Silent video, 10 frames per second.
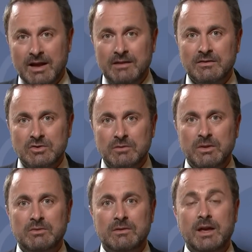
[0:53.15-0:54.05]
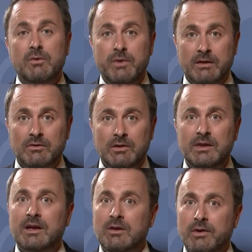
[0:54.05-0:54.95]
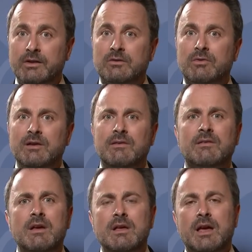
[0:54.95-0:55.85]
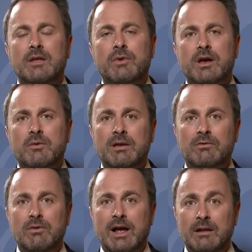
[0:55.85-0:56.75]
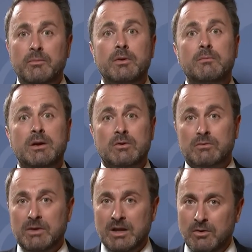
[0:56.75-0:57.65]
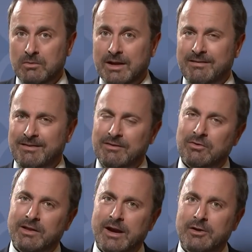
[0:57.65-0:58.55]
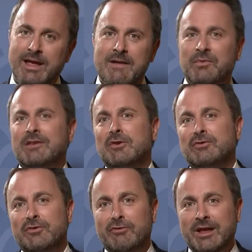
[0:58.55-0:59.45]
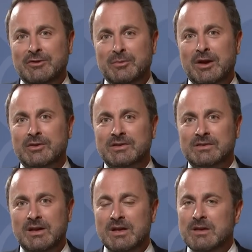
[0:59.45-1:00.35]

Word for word: The answer should be today we are solidar, you are in a crisis, and we are going to help because we know that this solidarity, it's not for free, to be honest.